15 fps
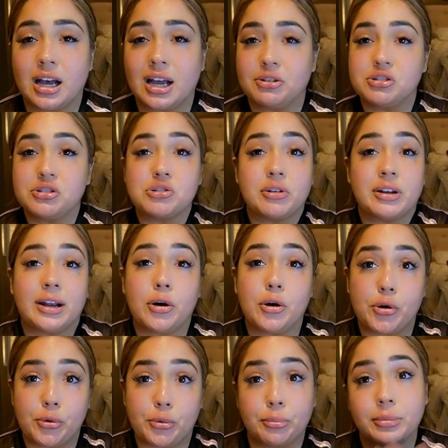I'll just do it at
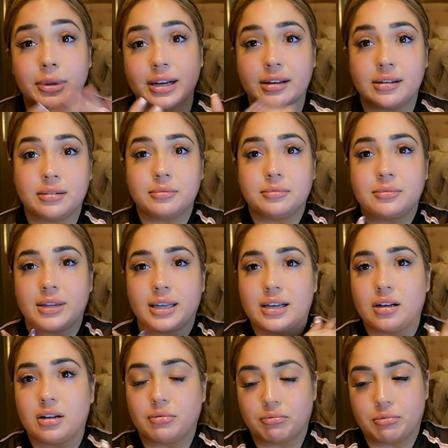home, like a
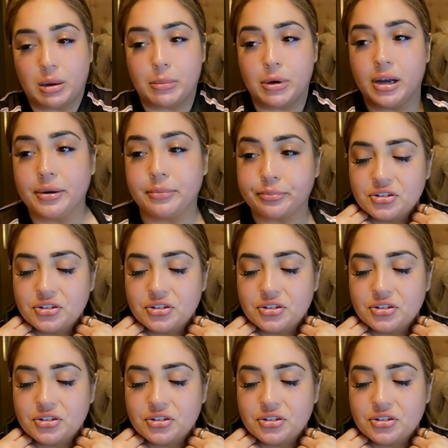rub on.